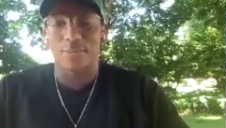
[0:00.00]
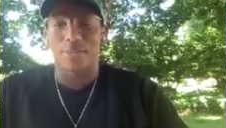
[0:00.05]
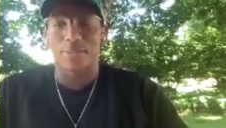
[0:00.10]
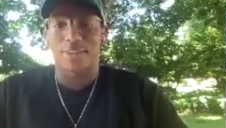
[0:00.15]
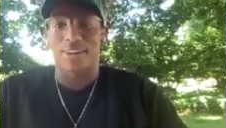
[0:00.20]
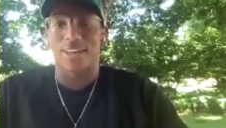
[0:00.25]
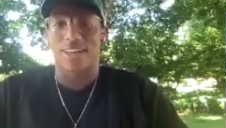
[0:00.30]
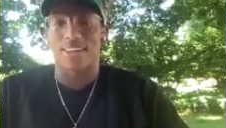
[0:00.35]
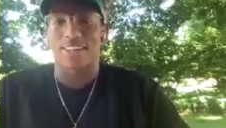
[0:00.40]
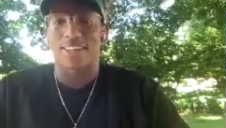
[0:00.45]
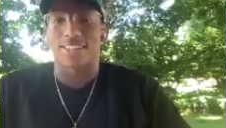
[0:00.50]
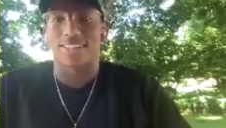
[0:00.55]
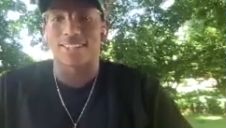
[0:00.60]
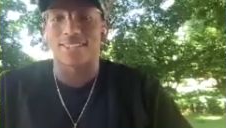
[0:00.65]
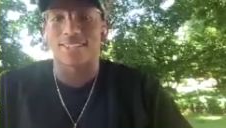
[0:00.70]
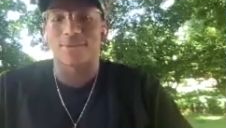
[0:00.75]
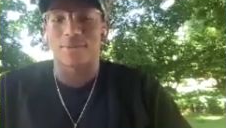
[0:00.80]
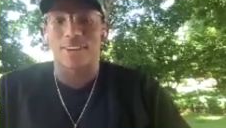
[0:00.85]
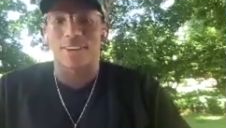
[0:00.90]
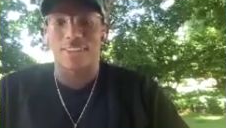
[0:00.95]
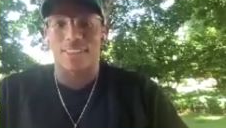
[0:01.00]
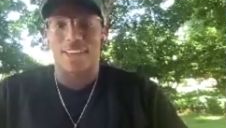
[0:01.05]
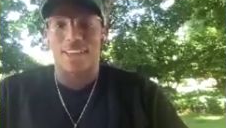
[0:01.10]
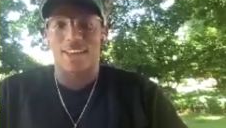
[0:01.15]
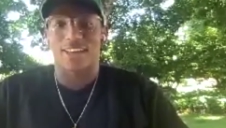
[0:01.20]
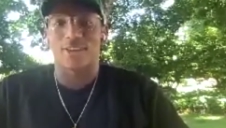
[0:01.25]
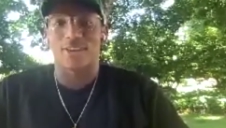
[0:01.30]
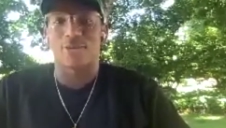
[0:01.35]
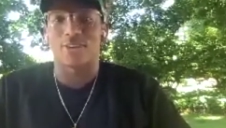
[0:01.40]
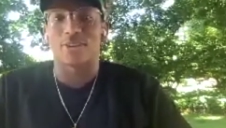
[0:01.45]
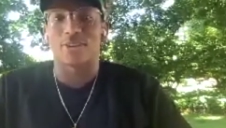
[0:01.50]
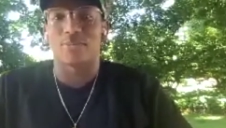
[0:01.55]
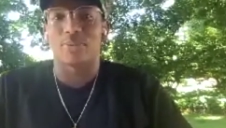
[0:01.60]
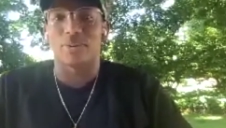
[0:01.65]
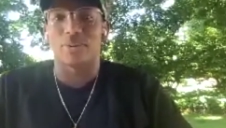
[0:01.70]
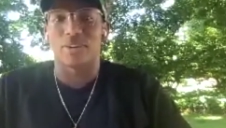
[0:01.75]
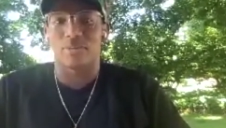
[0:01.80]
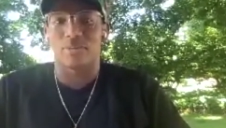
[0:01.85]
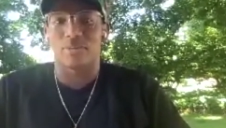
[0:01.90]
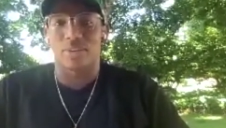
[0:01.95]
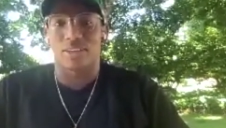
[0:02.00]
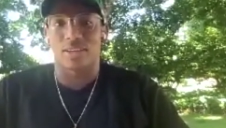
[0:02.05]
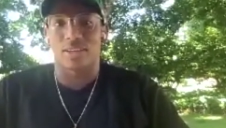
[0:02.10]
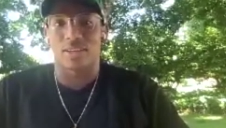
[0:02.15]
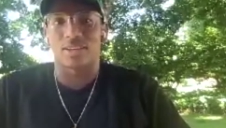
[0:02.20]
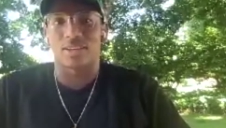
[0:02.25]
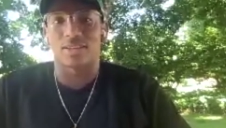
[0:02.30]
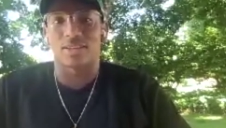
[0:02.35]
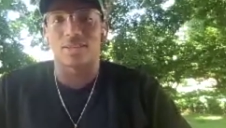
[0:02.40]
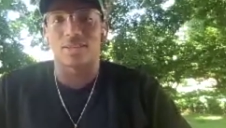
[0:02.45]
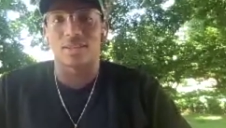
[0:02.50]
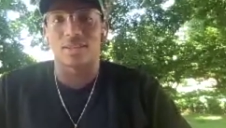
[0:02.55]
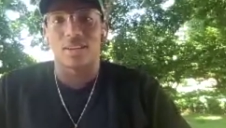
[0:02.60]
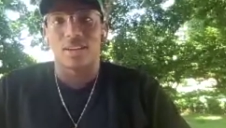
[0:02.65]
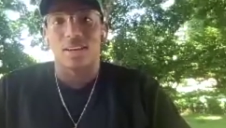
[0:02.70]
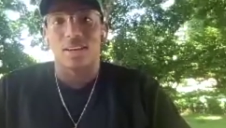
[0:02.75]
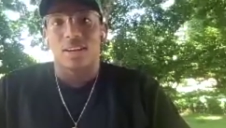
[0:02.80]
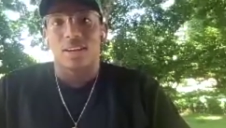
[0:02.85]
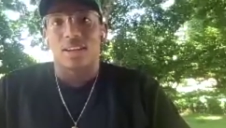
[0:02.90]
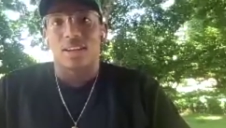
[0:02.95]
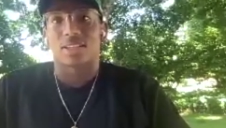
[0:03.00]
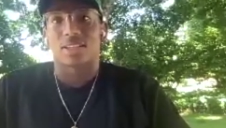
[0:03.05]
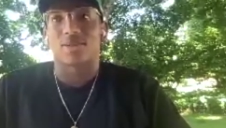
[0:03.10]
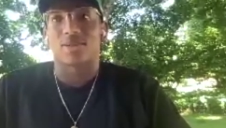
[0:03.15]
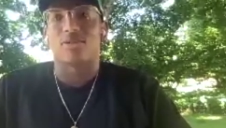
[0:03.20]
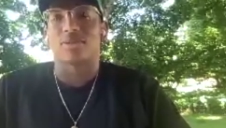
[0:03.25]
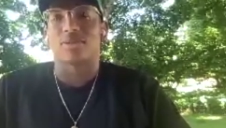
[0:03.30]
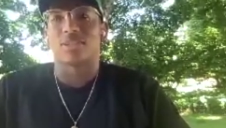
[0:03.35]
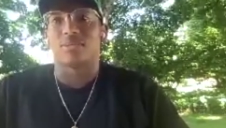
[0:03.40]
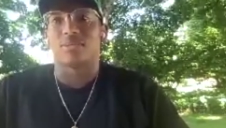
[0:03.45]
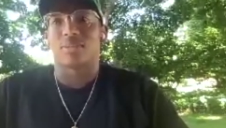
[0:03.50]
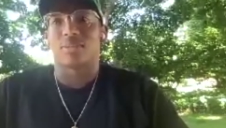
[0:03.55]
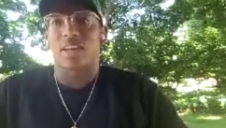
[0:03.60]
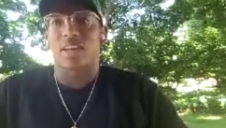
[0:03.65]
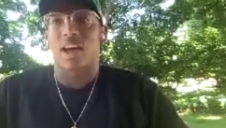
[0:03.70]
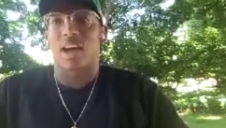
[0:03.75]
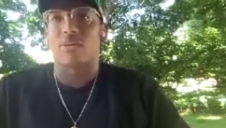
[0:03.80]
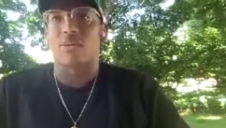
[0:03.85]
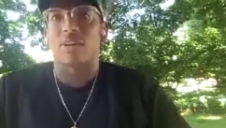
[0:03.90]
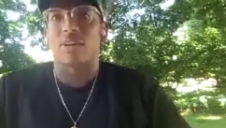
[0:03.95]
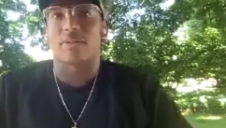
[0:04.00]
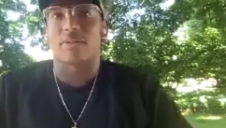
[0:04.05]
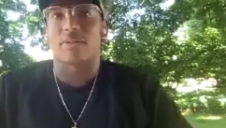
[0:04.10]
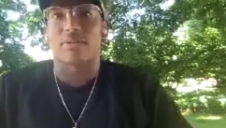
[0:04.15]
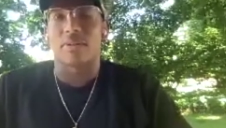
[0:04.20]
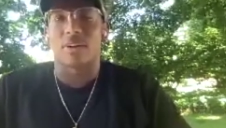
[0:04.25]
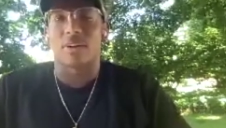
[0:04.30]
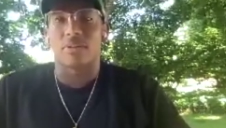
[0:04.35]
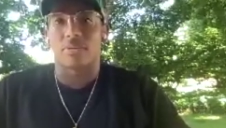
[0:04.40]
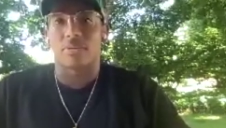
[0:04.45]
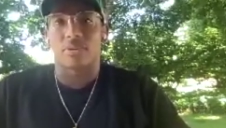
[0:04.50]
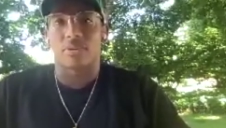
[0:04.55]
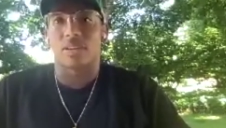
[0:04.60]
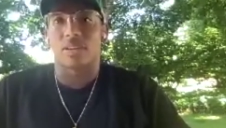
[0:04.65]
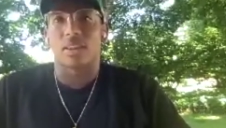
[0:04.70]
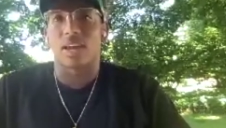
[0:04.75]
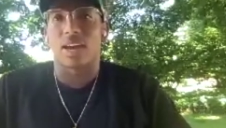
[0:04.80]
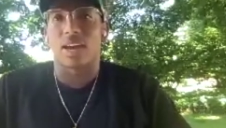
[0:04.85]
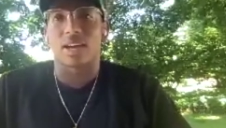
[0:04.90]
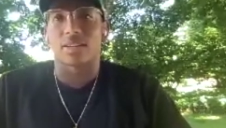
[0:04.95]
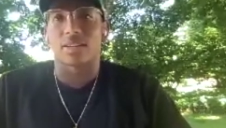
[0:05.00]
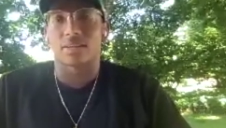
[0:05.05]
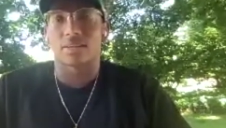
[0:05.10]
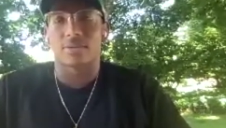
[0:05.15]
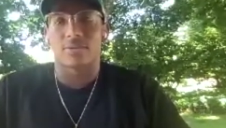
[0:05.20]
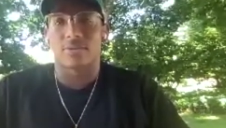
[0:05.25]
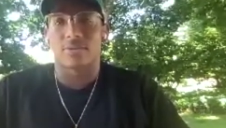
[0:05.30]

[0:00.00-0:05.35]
But I guess that's a way that you could put it, because that's ultimately how we have felt for the last,